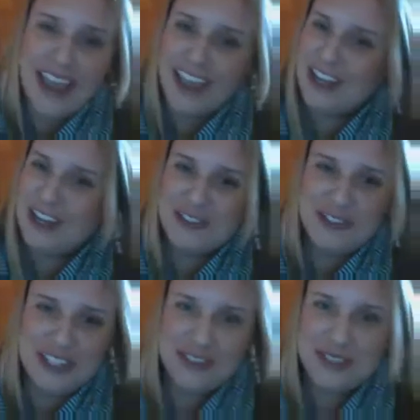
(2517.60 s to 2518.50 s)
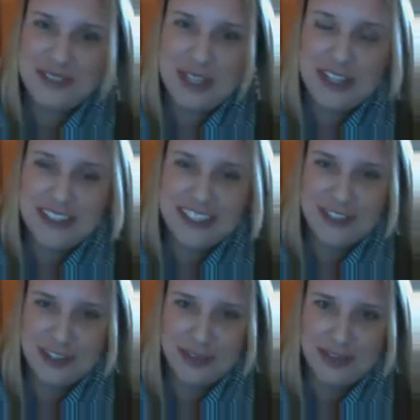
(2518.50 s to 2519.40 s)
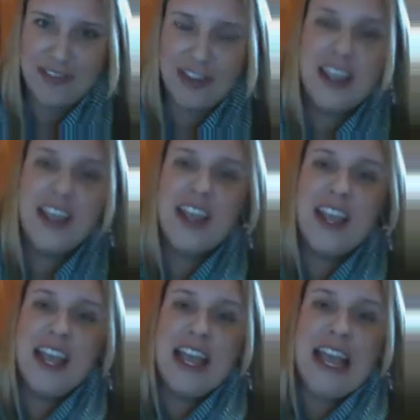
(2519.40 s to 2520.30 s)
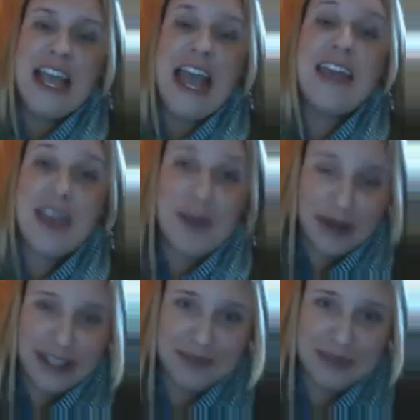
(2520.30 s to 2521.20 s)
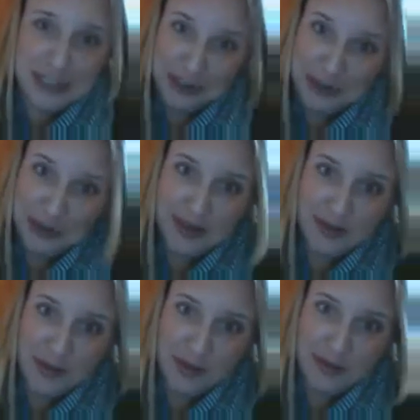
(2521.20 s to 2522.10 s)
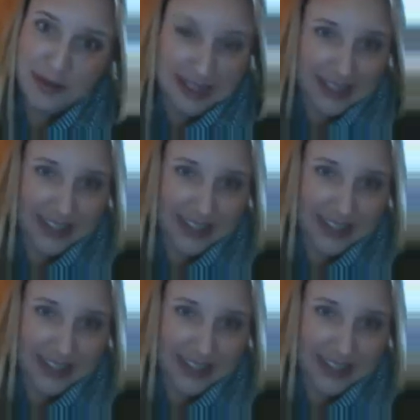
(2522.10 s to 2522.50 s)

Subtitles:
okay, we all still survive. And that brings me to my